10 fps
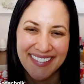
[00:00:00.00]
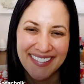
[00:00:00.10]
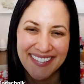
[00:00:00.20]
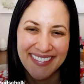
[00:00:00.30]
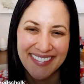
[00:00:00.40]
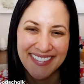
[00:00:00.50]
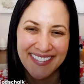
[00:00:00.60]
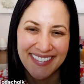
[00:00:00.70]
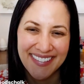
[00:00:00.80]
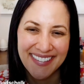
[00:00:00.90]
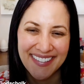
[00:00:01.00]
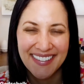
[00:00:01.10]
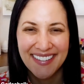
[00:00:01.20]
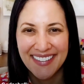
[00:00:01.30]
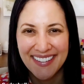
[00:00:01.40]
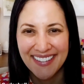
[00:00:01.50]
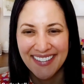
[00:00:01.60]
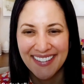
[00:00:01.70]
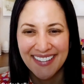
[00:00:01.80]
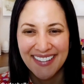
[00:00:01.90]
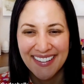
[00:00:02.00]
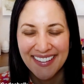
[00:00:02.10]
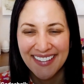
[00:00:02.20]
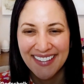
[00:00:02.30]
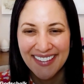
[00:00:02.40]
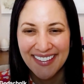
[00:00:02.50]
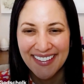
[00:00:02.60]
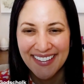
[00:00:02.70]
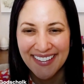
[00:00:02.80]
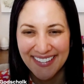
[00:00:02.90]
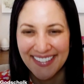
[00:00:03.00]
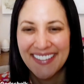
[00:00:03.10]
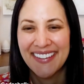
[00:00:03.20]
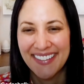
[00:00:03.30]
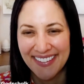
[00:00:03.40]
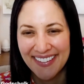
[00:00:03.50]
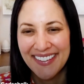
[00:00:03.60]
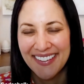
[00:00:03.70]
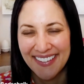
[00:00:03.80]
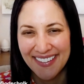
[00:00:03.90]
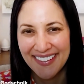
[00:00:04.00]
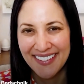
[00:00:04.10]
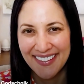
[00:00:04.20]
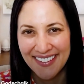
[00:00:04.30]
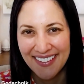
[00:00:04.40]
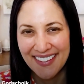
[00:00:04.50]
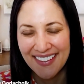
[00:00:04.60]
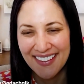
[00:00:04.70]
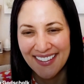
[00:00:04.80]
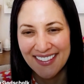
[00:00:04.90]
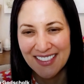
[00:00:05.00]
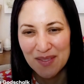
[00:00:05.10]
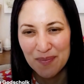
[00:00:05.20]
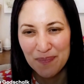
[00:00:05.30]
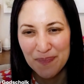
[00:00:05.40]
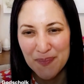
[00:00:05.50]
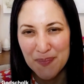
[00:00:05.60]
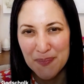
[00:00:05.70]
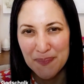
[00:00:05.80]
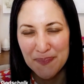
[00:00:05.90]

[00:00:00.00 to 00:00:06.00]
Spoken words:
No words are spoken by the person on screen.